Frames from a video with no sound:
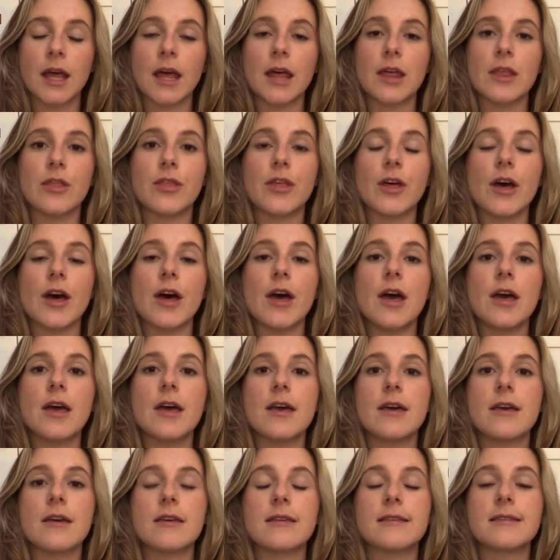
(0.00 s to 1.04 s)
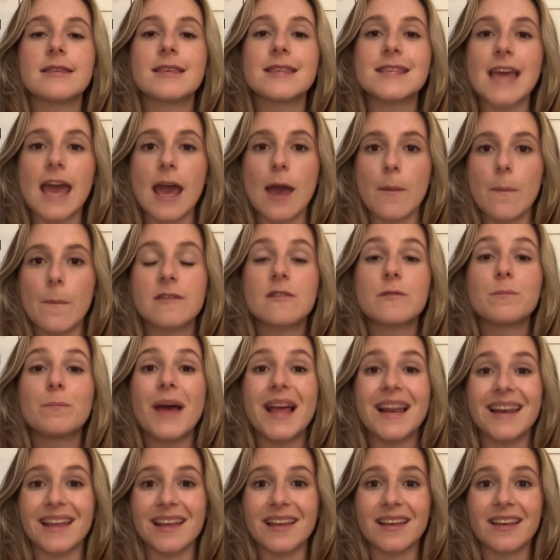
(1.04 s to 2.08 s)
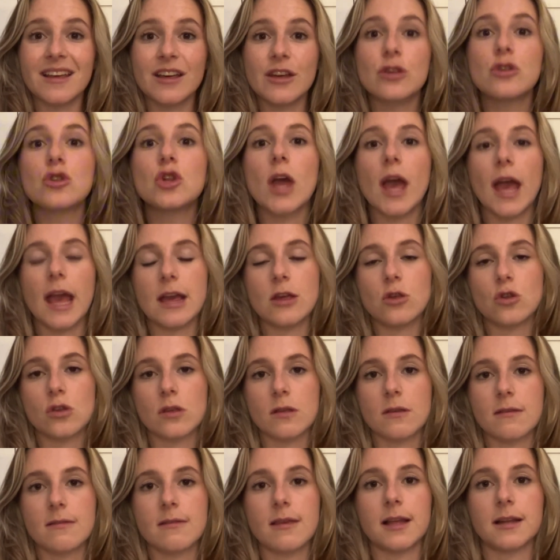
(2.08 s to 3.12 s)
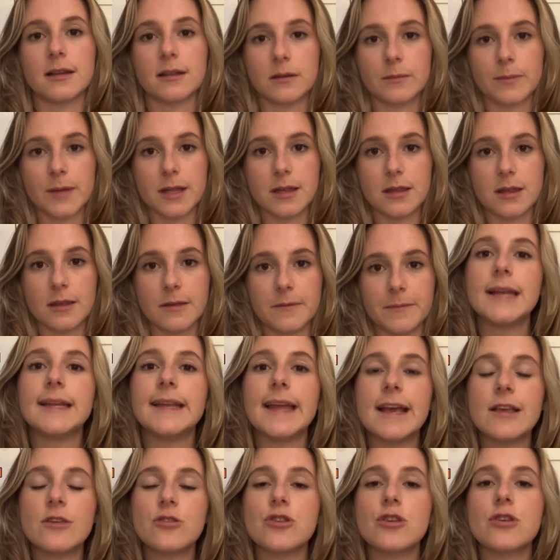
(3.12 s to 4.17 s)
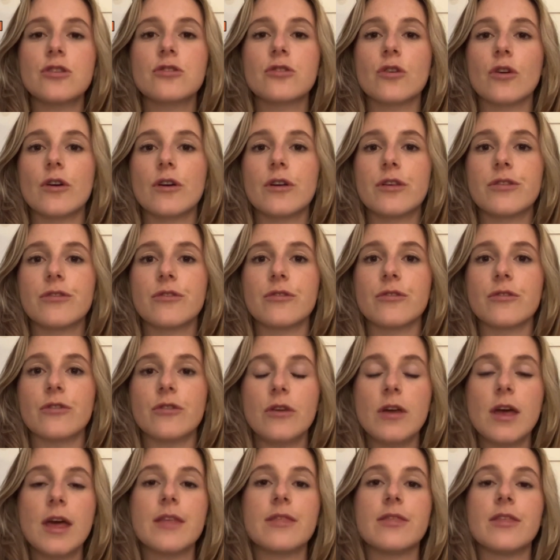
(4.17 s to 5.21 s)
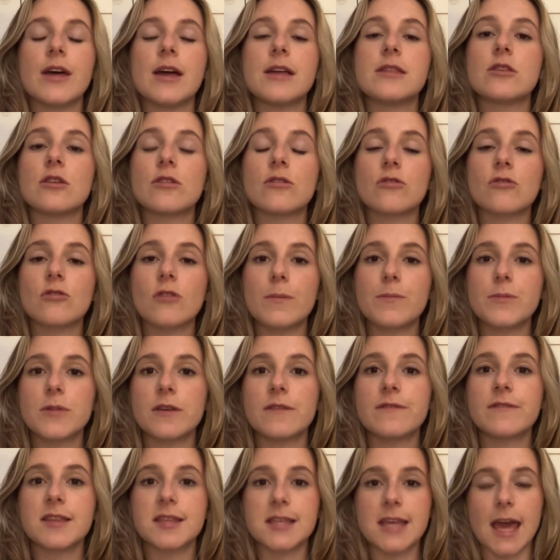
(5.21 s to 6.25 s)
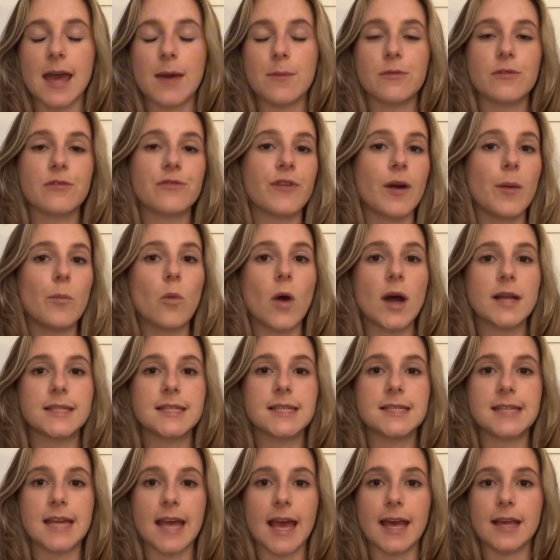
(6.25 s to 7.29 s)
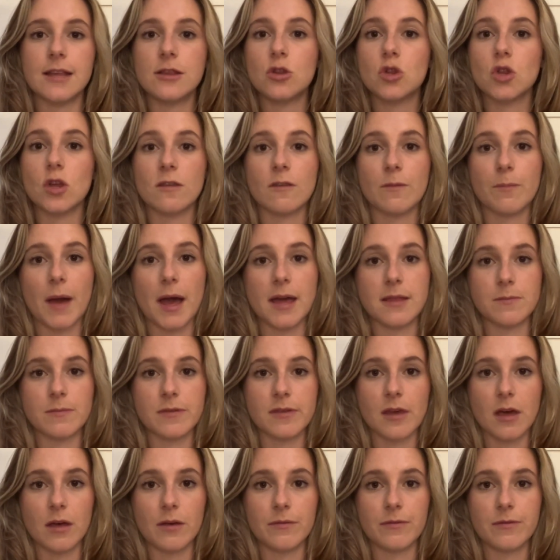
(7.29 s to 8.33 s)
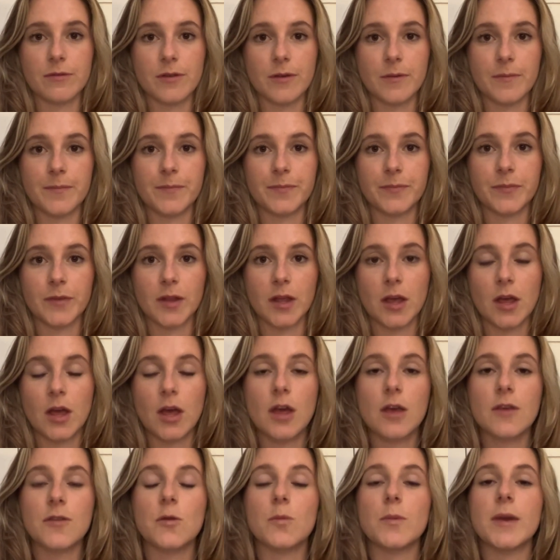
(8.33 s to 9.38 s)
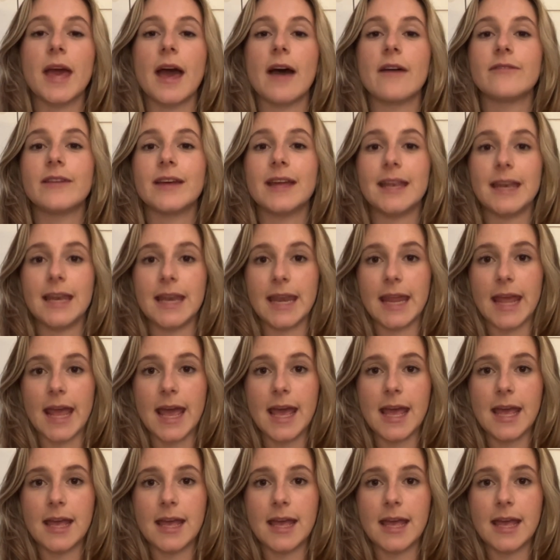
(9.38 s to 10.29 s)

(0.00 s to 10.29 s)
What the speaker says: the stem spelling changes a little bit. Let's just go through the descriptive stems from 1 to 10 just by themselves. So we have ne,